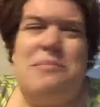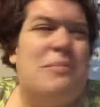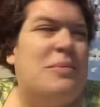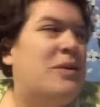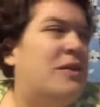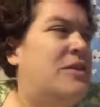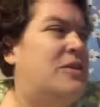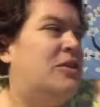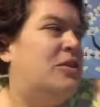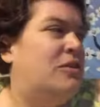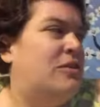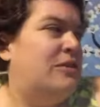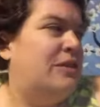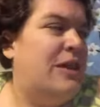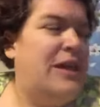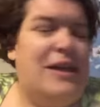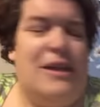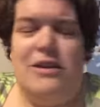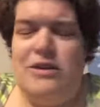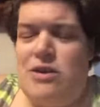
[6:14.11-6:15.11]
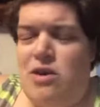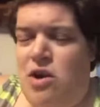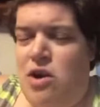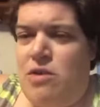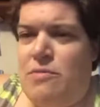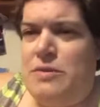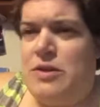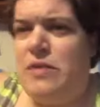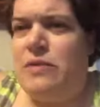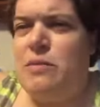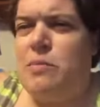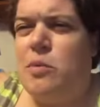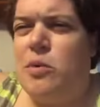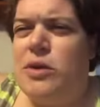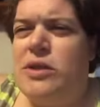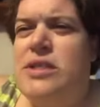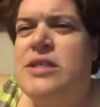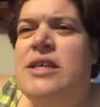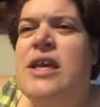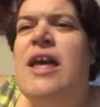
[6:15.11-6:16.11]
put your arms on the
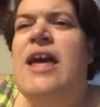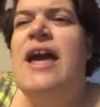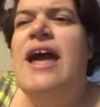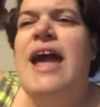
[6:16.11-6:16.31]
boards.